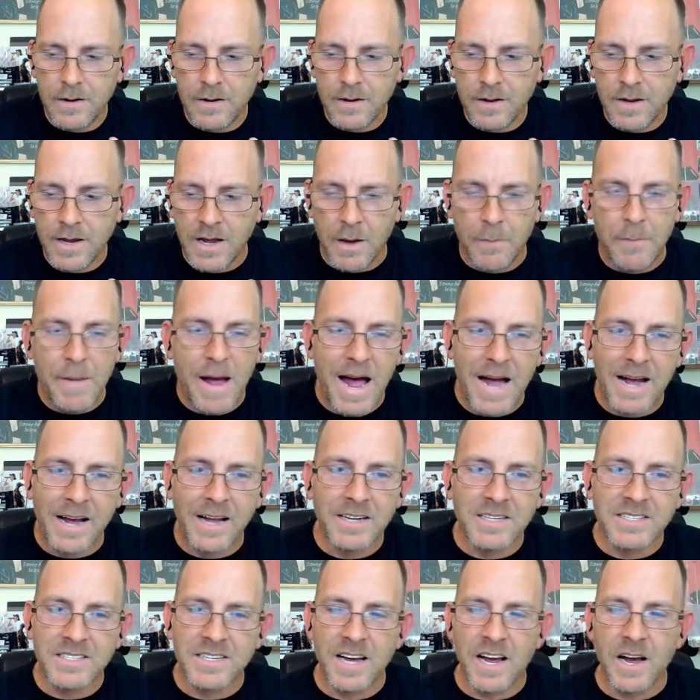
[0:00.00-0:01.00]
come back
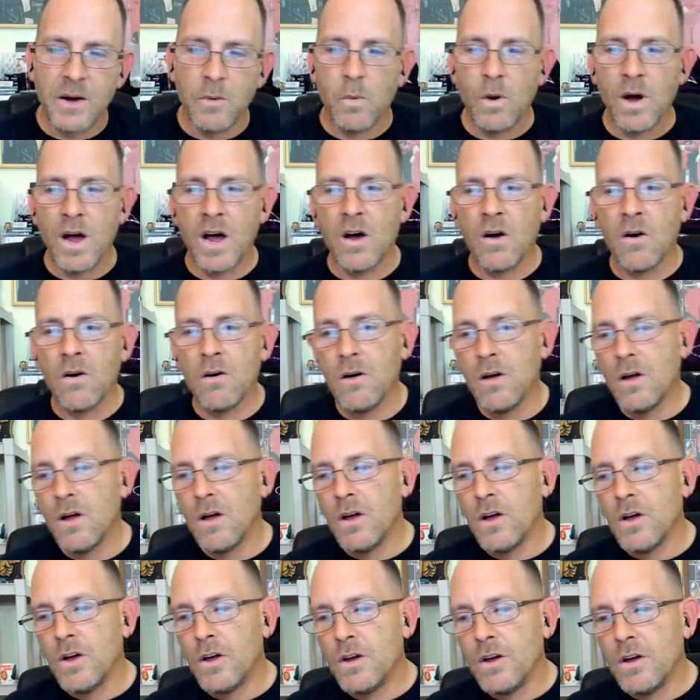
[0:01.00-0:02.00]
and say, well,
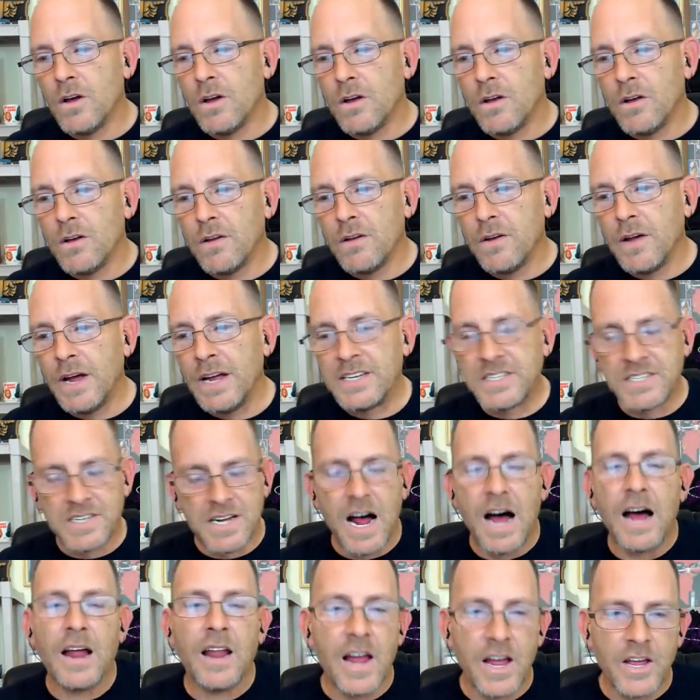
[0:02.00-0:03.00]
it's
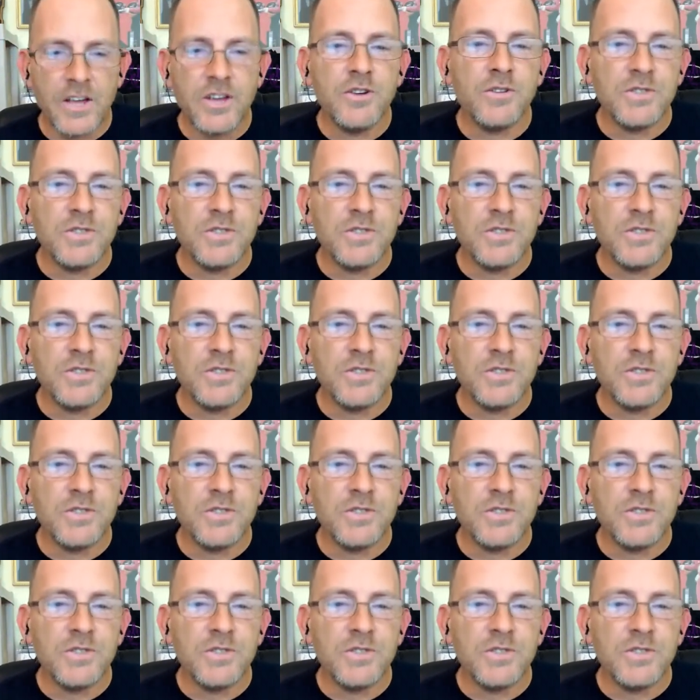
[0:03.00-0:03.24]
not like you